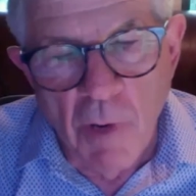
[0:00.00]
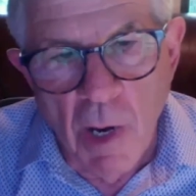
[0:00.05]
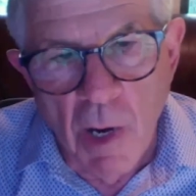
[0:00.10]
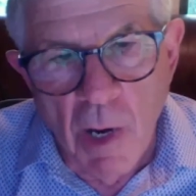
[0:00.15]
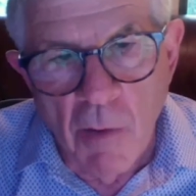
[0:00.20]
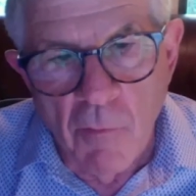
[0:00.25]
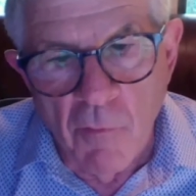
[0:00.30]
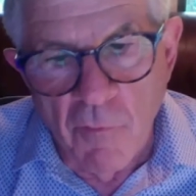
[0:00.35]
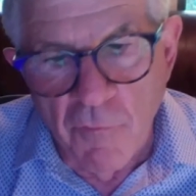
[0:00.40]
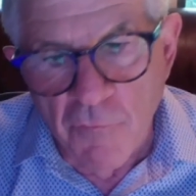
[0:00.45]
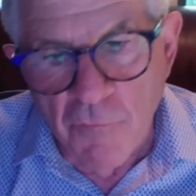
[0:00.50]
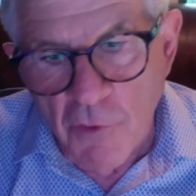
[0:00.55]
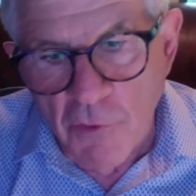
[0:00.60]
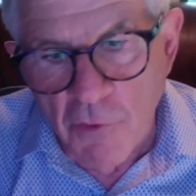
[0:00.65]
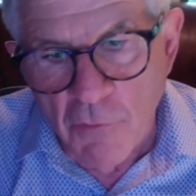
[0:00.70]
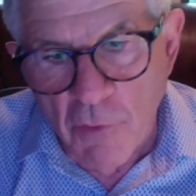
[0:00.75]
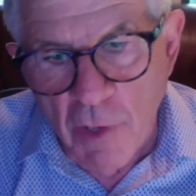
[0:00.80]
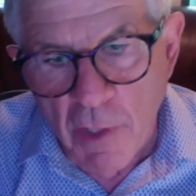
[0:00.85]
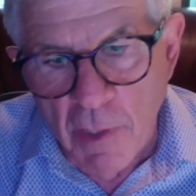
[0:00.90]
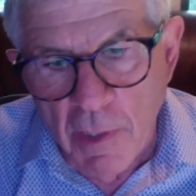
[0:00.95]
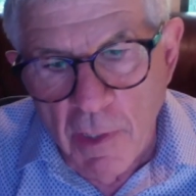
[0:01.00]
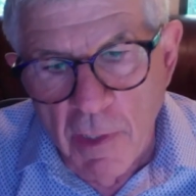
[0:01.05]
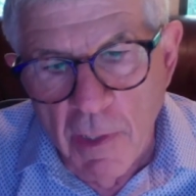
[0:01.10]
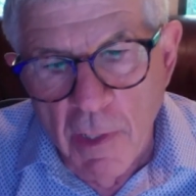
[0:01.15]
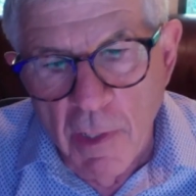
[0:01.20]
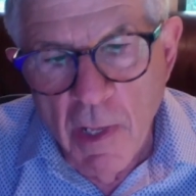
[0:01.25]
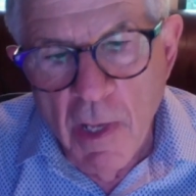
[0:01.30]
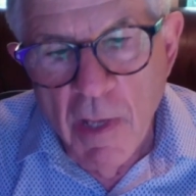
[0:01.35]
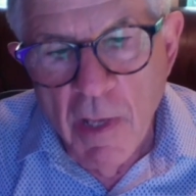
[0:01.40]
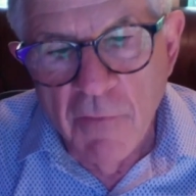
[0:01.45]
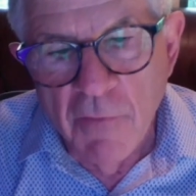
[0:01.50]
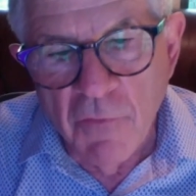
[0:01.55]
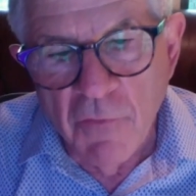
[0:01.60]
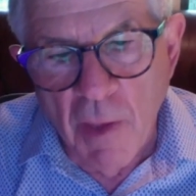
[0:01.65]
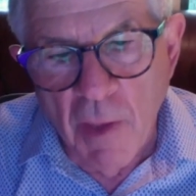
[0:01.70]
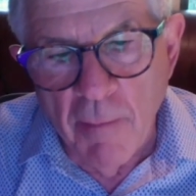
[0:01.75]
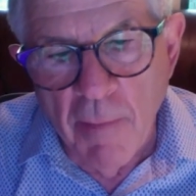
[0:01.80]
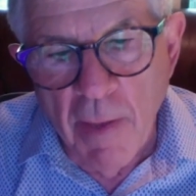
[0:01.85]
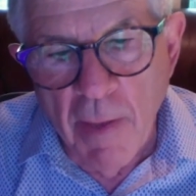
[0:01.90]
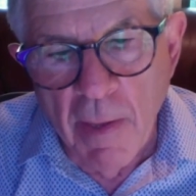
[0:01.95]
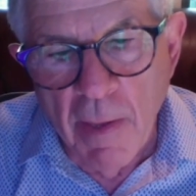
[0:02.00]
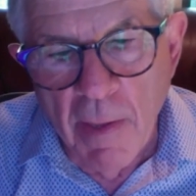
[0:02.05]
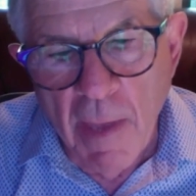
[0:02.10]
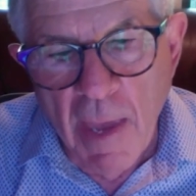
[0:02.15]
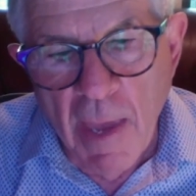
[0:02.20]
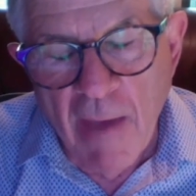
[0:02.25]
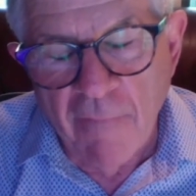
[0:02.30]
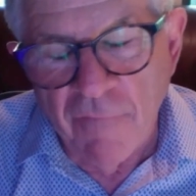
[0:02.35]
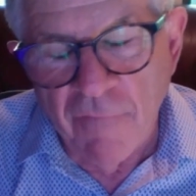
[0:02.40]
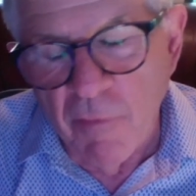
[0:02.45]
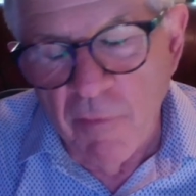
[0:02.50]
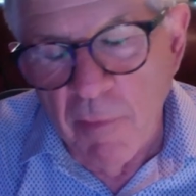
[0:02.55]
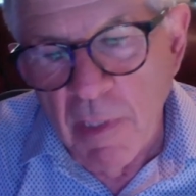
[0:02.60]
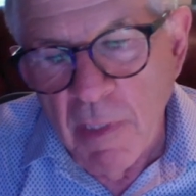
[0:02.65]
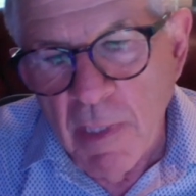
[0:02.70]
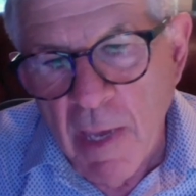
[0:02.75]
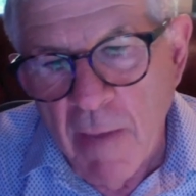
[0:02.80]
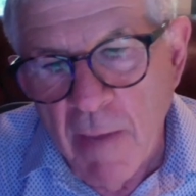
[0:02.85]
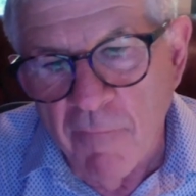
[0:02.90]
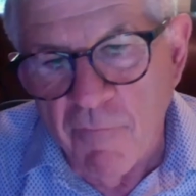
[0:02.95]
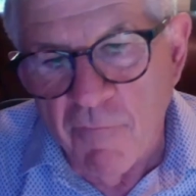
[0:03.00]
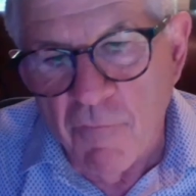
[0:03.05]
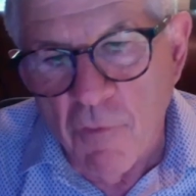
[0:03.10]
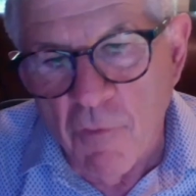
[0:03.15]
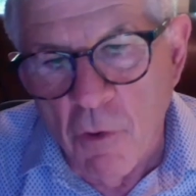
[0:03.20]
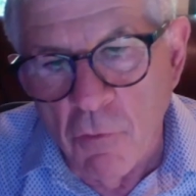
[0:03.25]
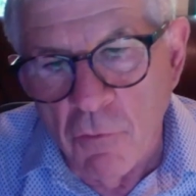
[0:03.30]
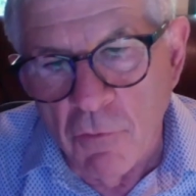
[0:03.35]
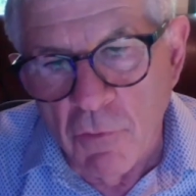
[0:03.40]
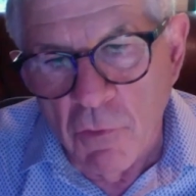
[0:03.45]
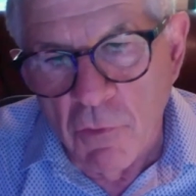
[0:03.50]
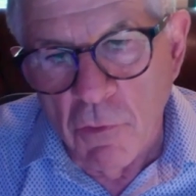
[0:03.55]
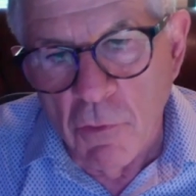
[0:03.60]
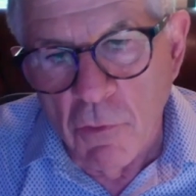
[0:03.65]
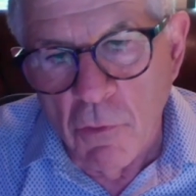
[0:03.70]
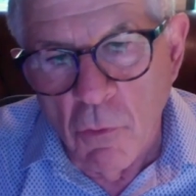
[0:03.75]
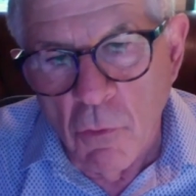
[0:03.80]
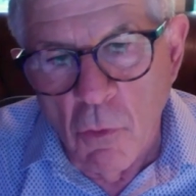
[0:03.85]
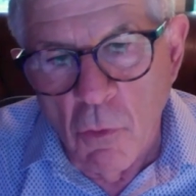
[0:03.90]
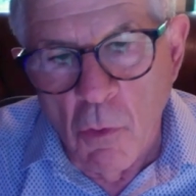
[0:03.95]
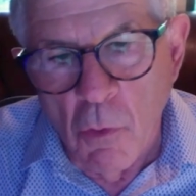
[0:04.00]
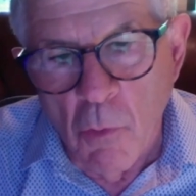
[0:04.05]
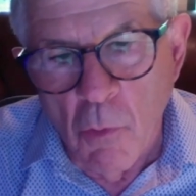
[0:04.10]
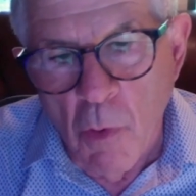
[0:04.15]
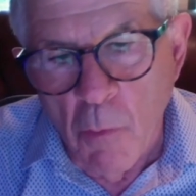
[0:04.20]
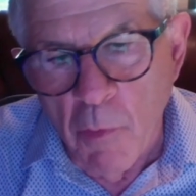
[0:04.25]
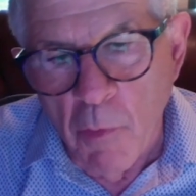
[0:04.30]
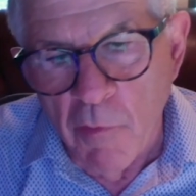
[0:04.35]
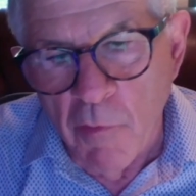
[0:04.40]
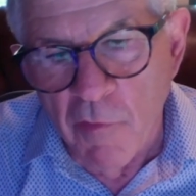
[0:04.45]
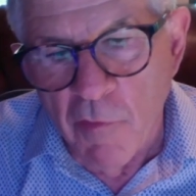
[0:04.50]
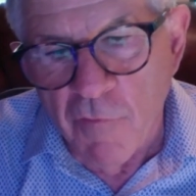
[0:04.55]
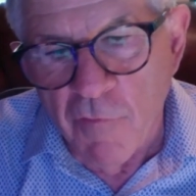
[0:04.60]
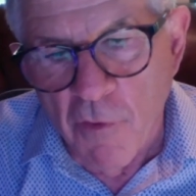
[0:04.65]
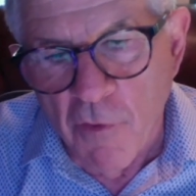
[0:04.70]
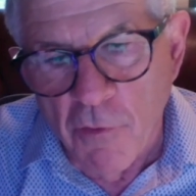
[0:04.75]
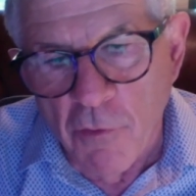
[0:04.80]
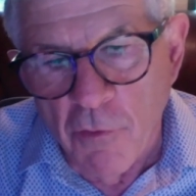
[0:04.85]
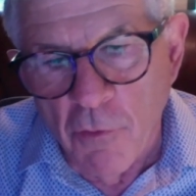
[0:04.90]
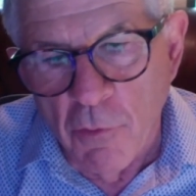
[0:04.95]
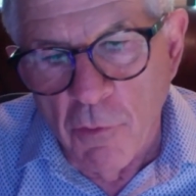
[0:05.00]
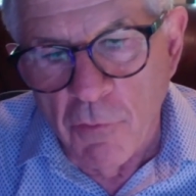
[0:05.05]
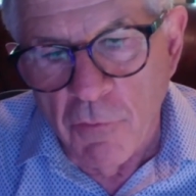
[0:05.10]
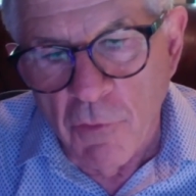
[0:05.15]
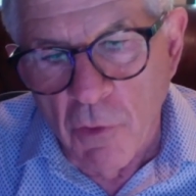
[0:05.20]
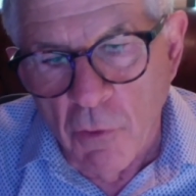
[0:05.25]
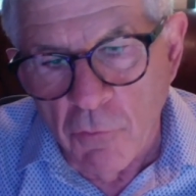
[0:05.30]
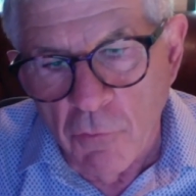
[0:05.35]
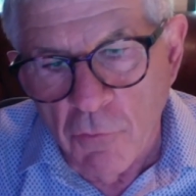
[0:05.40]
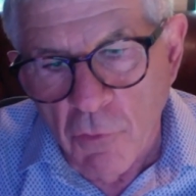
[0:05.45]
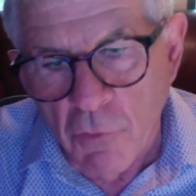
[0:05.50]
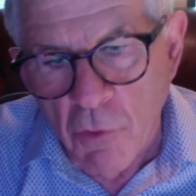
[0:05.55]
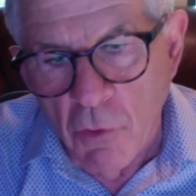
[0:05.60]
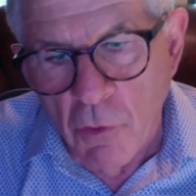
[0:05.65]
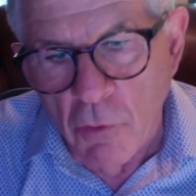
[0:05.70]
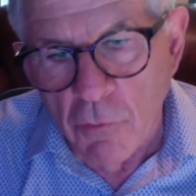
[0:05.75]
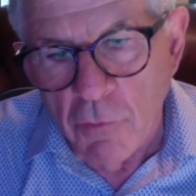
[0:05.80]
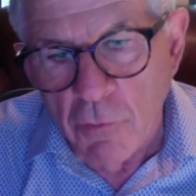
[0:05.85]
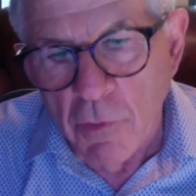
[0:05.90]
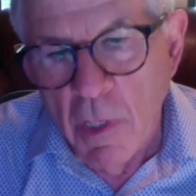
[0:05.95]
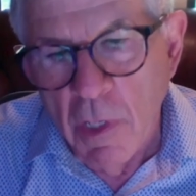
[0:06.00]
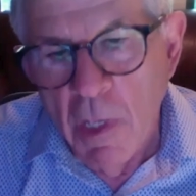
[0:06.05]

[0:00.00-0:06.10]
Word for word: uh, refrigerated some have to be kept frozen or what we refer to as ultra cold.